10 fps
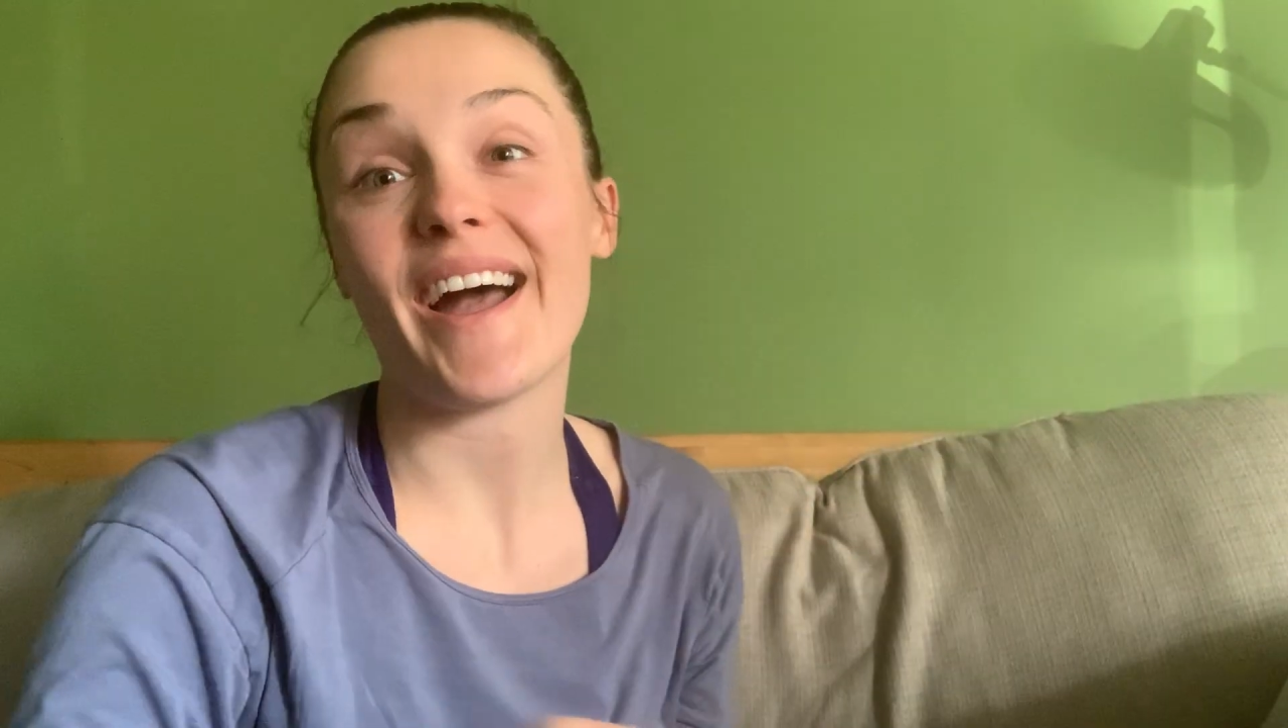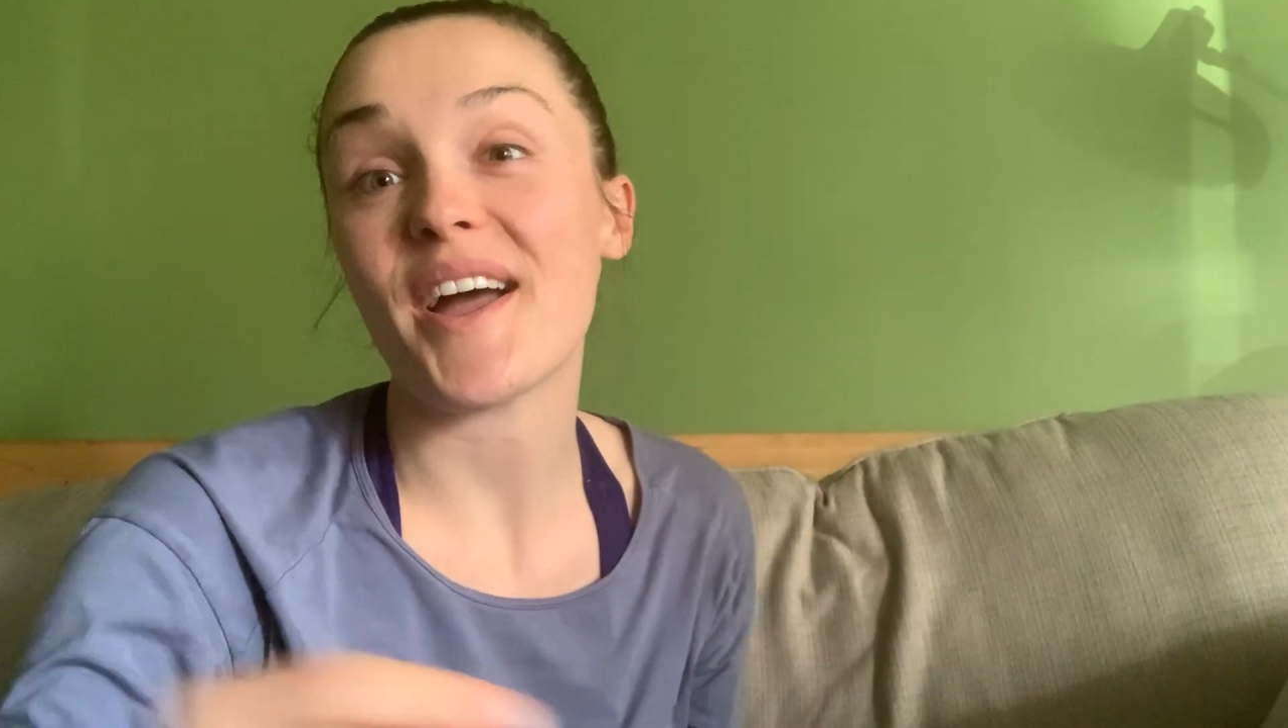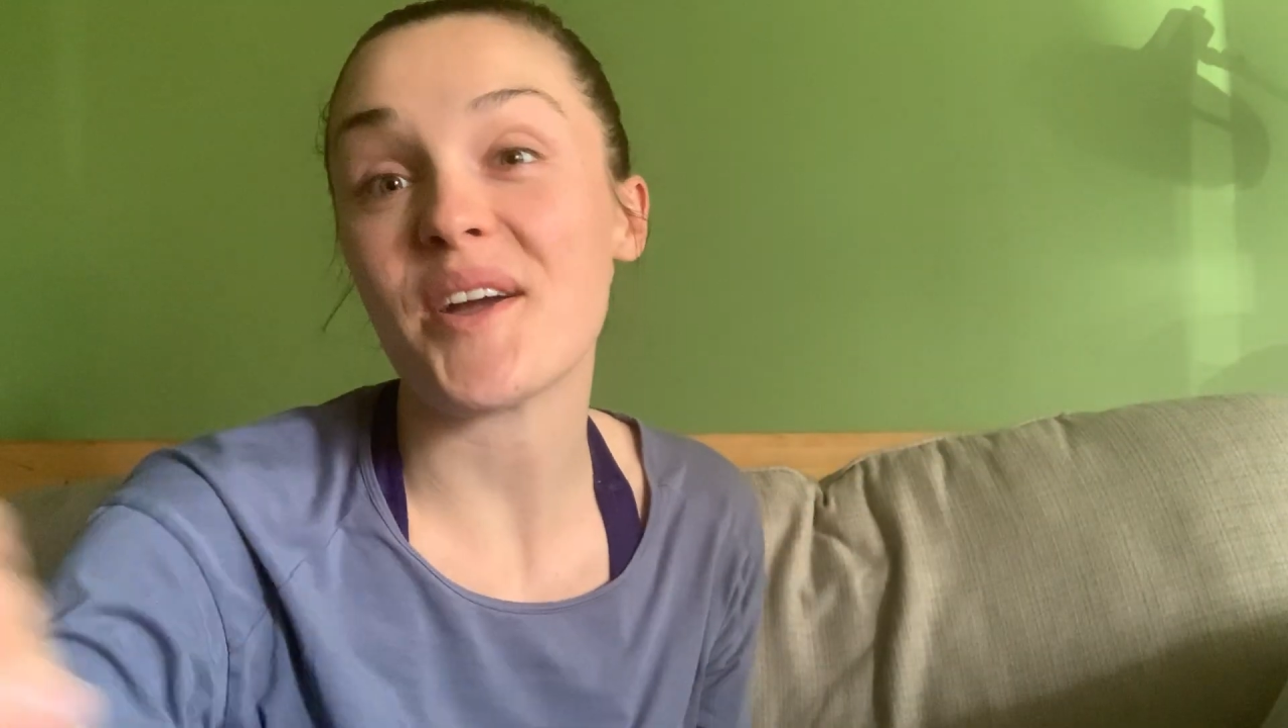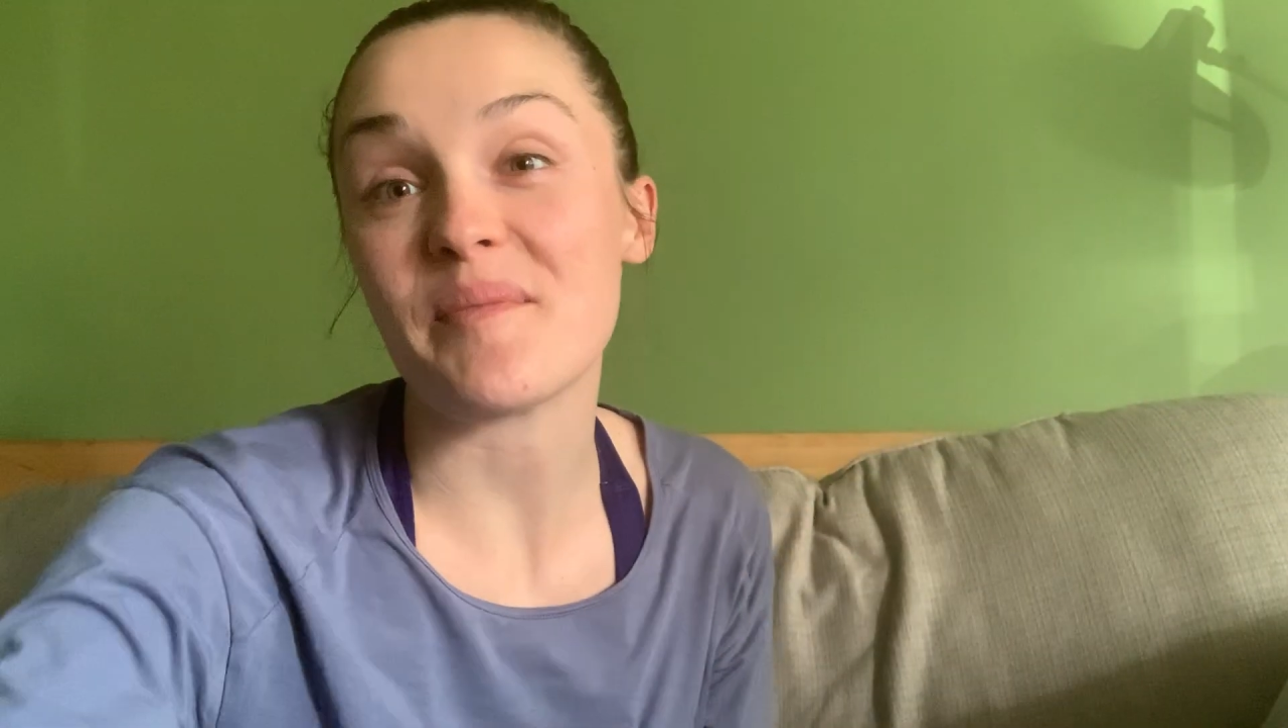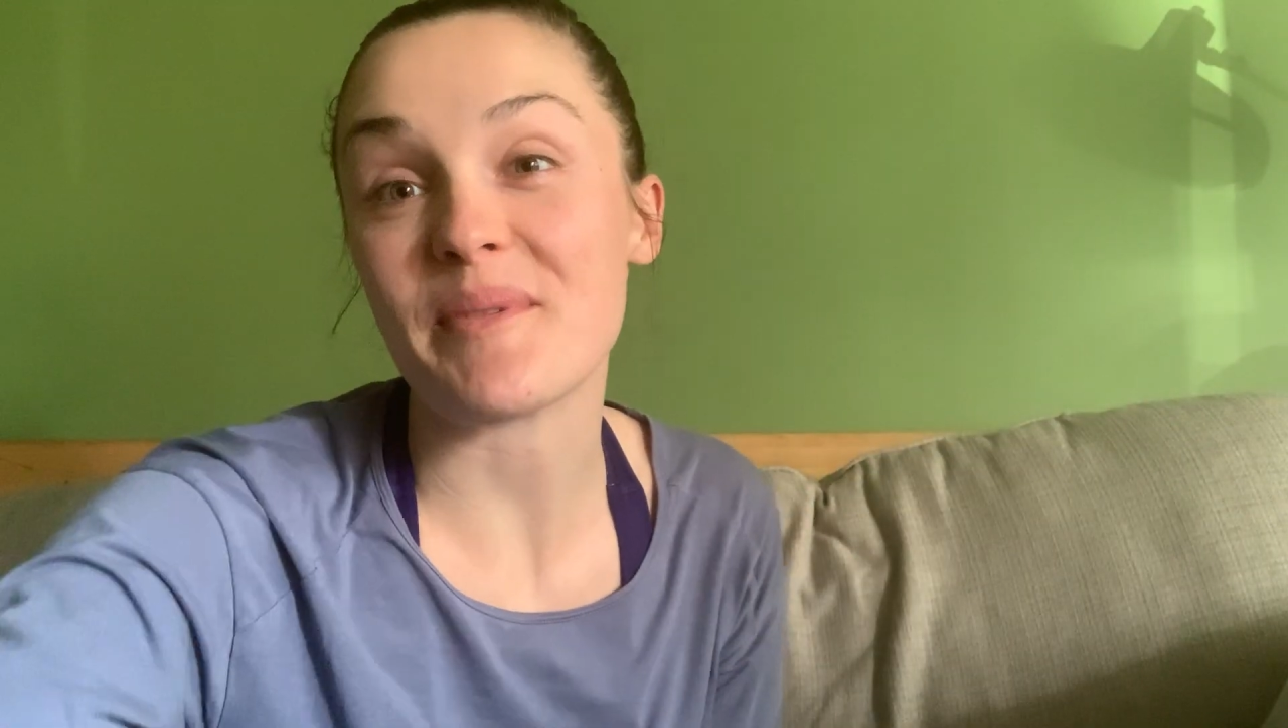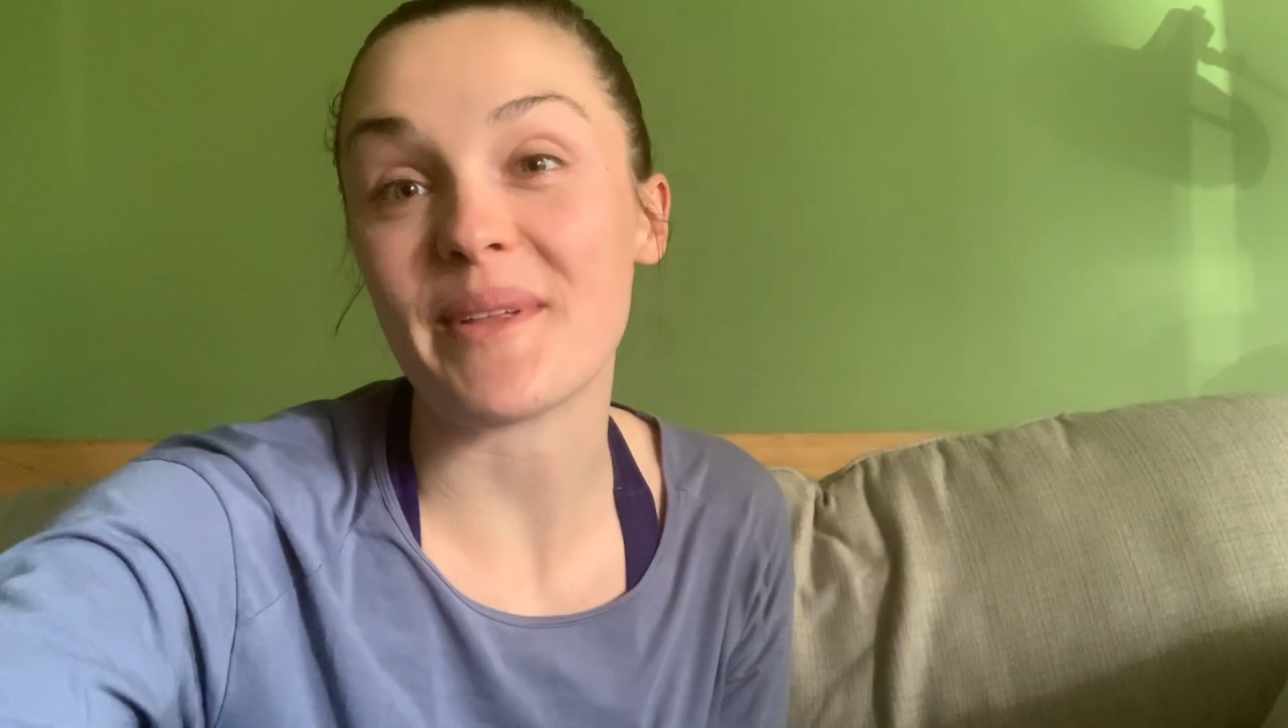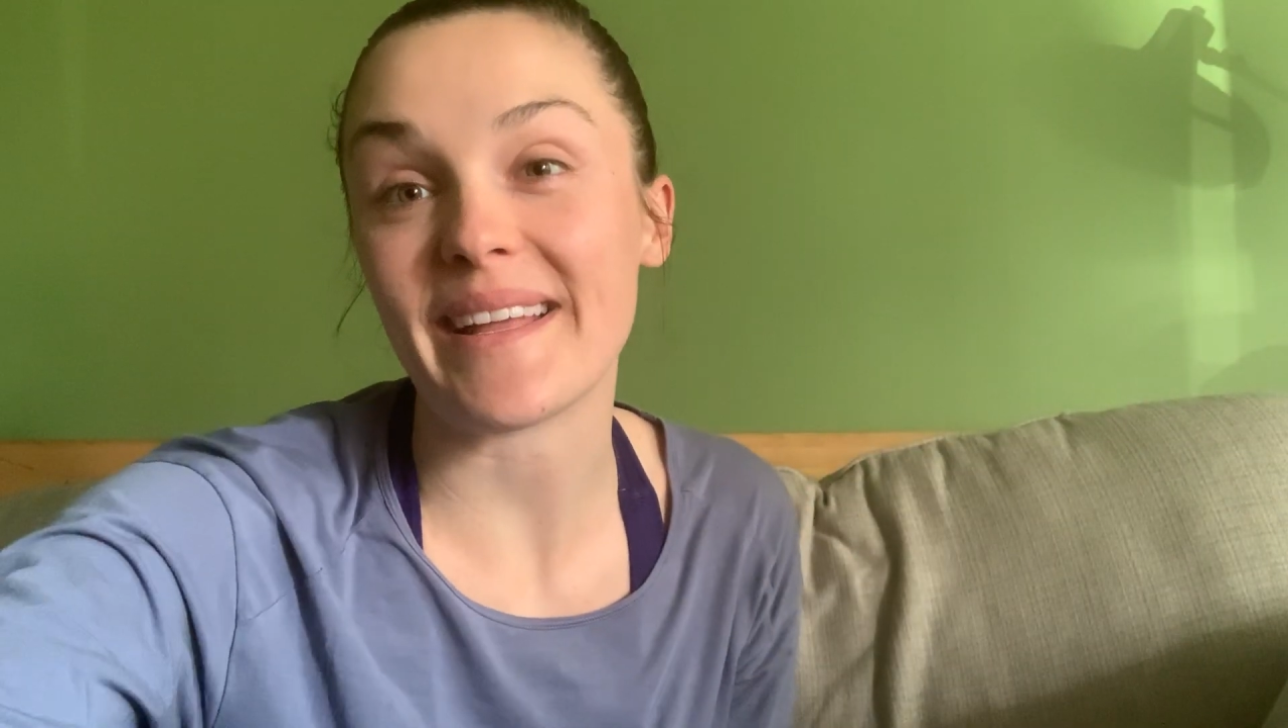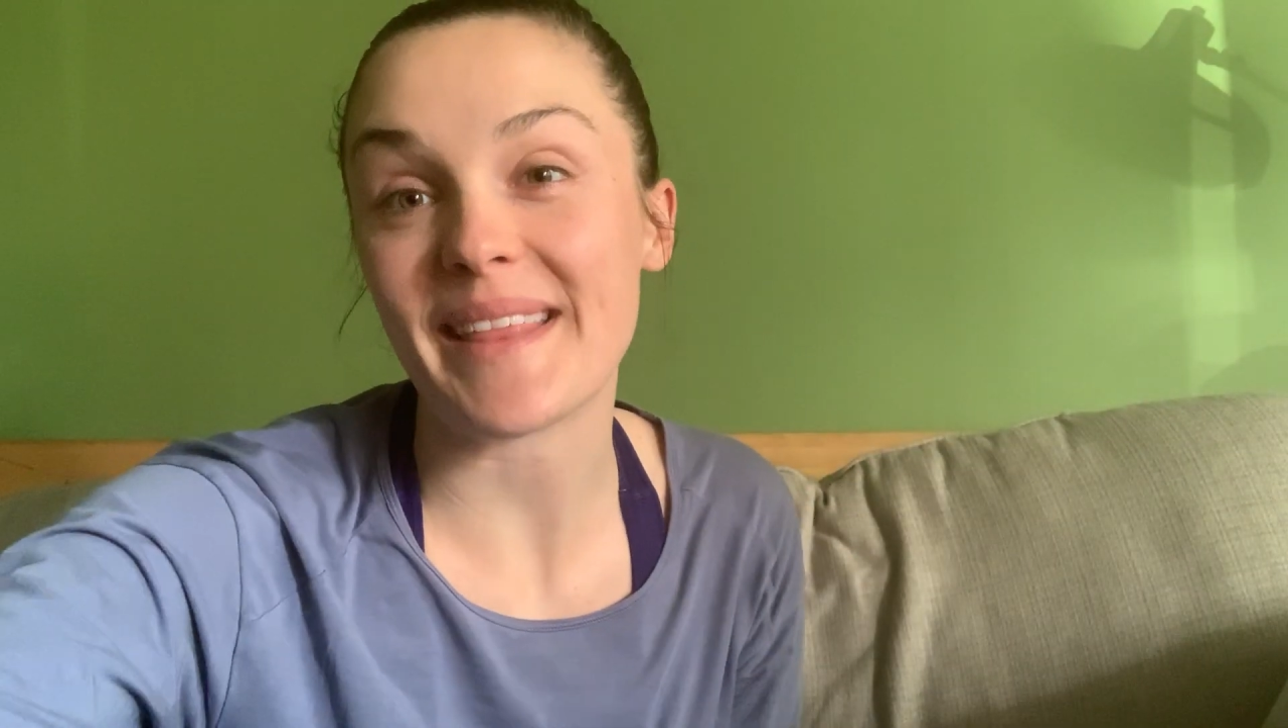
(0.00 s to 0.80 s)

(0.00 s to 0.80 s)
I hope you like